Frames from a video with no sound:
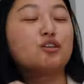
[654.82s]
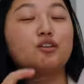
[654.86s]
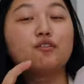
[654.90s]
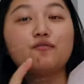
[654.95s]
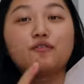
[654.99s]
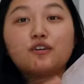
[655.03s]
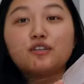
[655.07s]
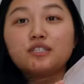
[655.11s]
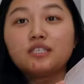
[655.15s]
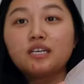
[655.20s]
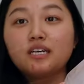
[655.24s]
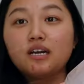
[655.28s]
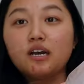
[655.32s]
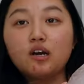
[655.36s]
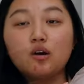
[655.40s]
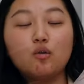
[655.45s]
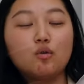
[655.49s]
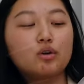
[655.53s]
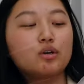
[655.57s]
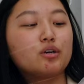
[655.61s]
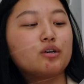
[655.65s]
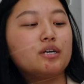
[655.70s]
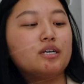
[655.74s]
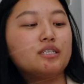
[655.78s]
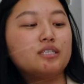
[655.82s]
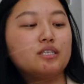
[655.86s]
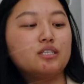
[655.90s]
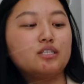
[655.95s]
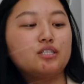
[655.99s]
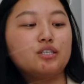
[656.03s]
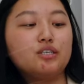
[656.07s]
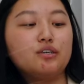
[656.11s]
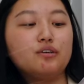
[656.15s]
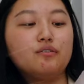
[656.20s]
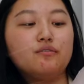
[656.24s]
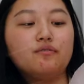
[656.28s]
So the first thing I order is
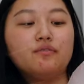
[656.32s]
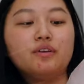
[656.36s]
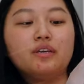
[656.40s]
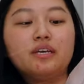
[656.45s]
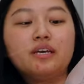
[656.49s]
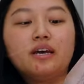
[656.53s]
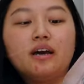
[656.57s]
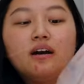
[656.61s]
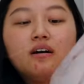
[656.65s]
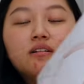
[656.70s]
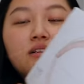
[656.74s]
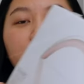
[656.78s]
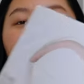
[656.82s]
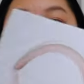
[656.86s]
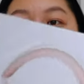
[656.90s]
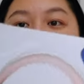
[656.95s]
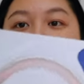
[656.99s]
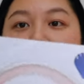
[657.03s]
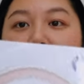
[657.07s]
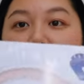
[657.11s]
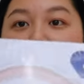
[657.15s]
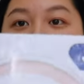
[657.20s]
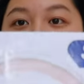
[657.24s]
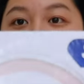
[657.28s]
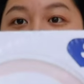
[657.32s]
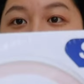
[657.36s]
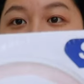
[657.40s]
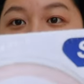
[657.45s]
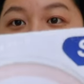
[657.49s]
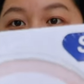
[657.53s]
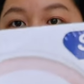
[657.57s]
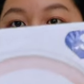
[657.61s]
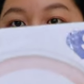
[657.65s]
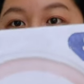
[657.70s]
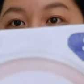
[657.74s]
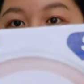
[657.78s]
this UV LED
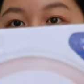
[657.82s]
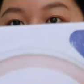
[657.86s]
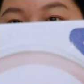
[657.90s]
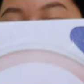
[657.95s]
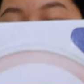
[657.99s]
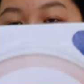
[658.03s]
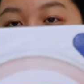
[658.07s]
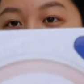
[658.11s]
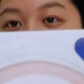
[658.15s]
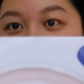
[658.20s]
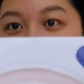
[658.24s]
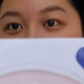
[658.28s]
nail lamp.